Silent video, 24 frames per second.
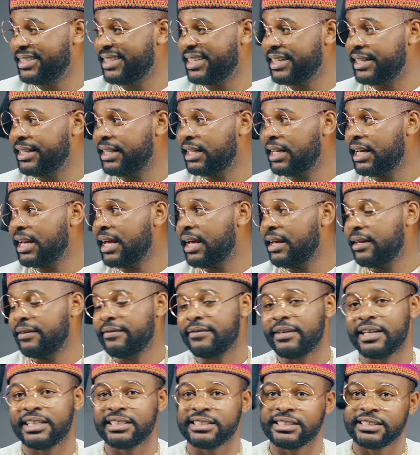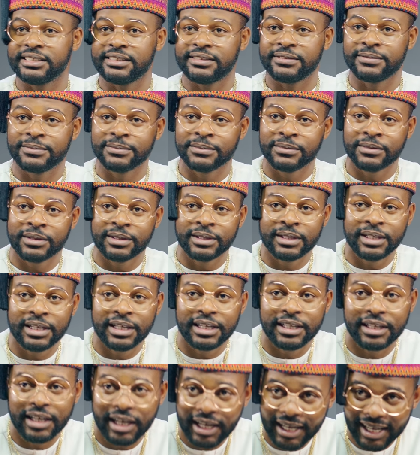generally in life, as in
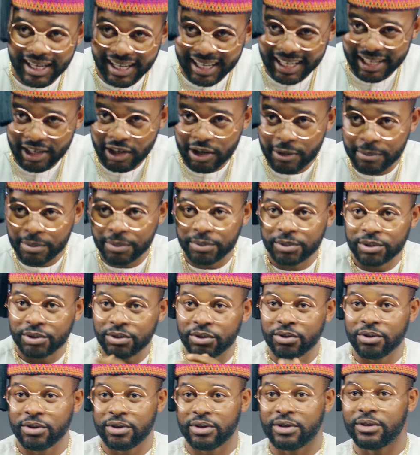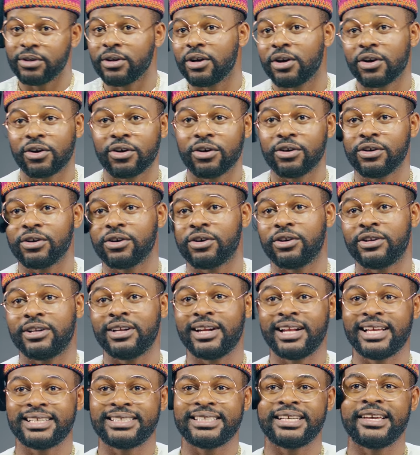a lot of people do
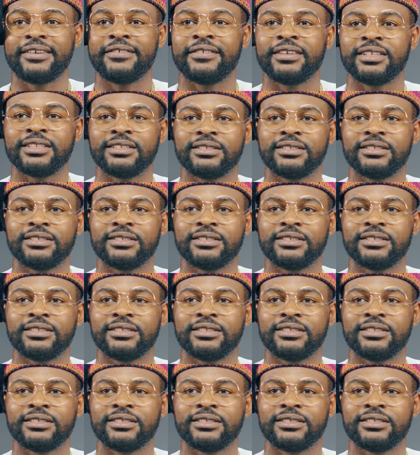conduct themselves